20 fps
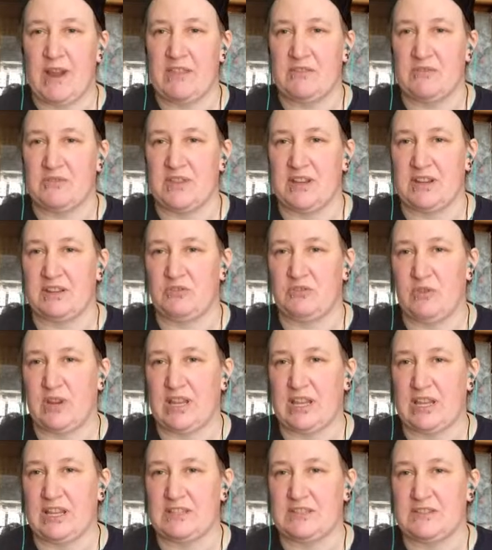rather than
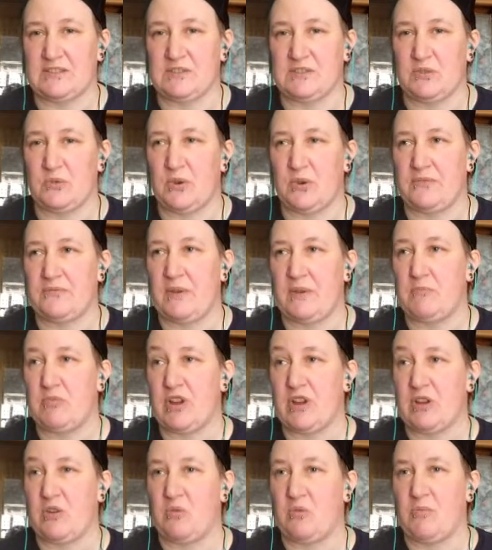crickets, or if I
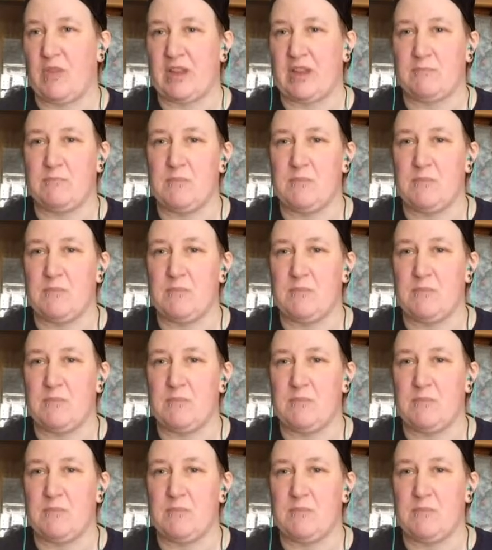bring home like